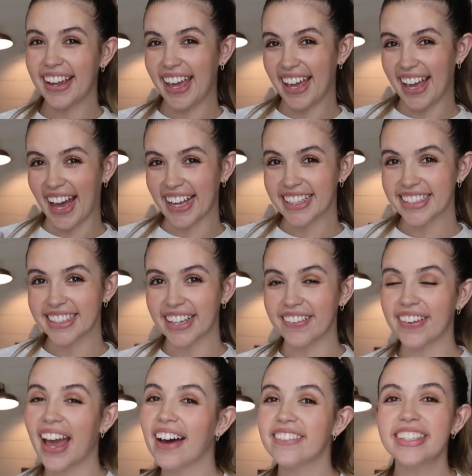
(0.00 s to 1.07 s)
Okay guys, so
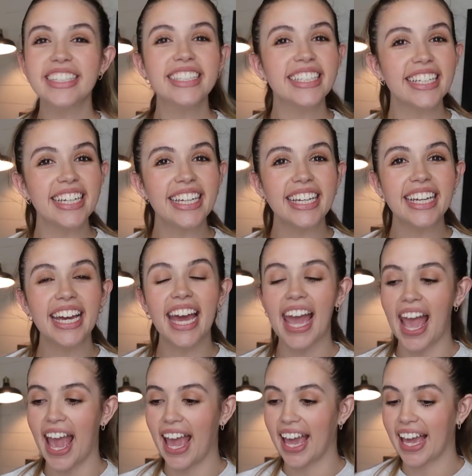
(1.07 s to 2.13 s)
we have our tea
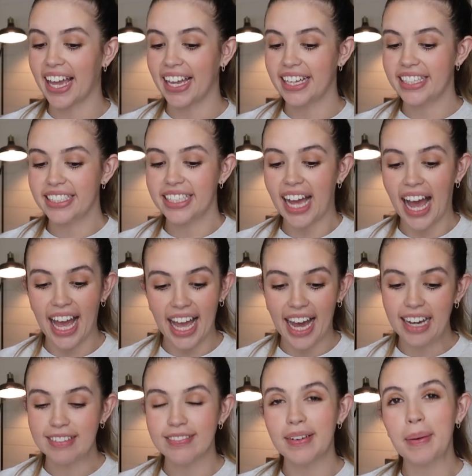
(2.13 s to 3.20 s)
and I
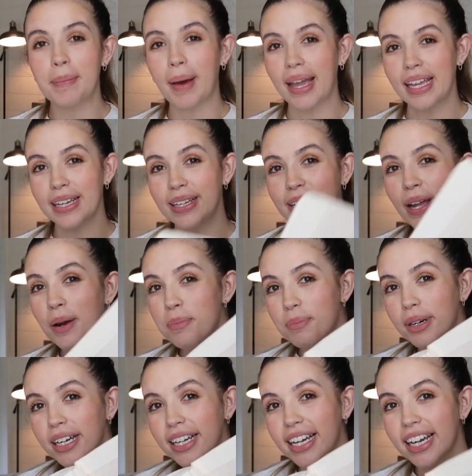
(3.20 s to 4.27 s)
have my
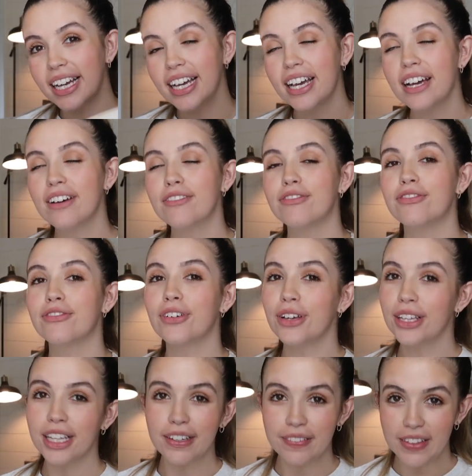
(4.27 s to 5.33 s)
notebook full
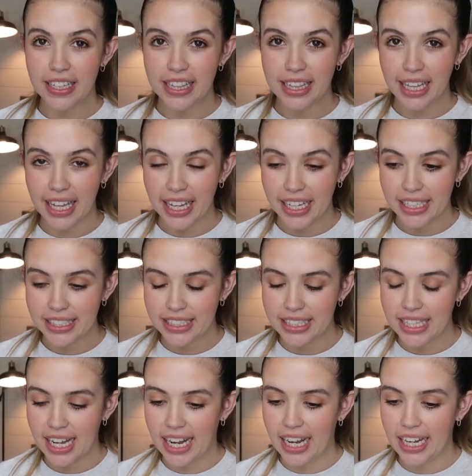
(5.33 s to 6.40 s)
of the things
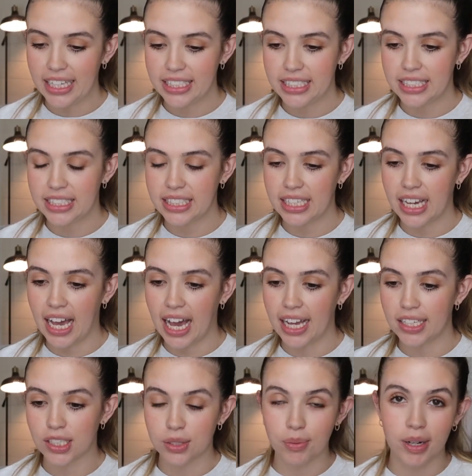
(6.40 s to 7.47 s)
that
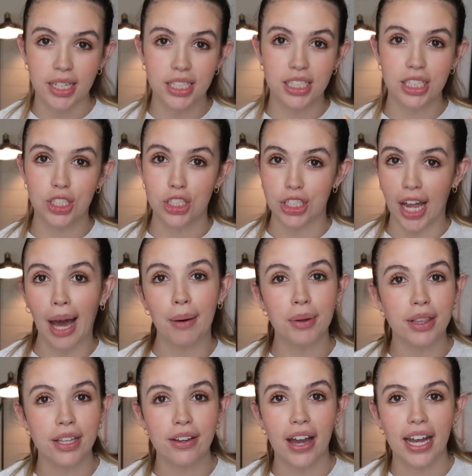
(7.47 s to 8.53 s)
I just wanted to chat
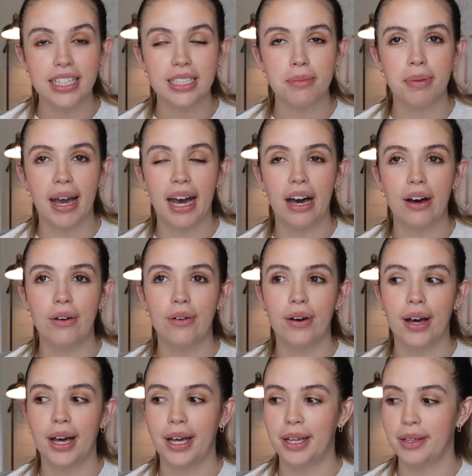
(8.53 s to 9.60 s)
with you guys about,